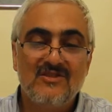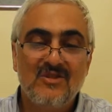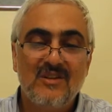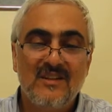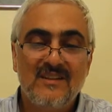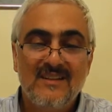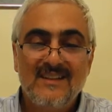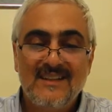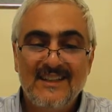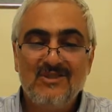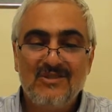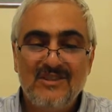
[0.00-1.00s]
So
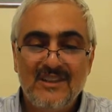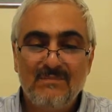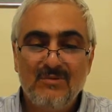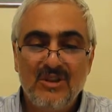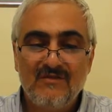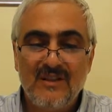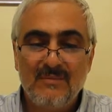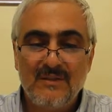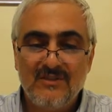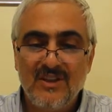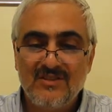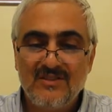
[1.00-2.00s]
interesting point. Rabbi
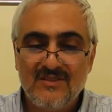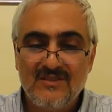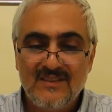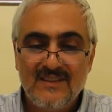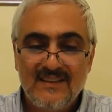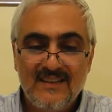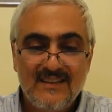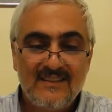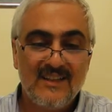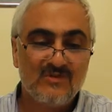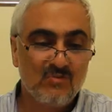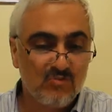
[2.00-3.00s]
Nosson
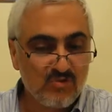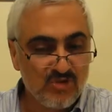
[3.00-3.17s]
says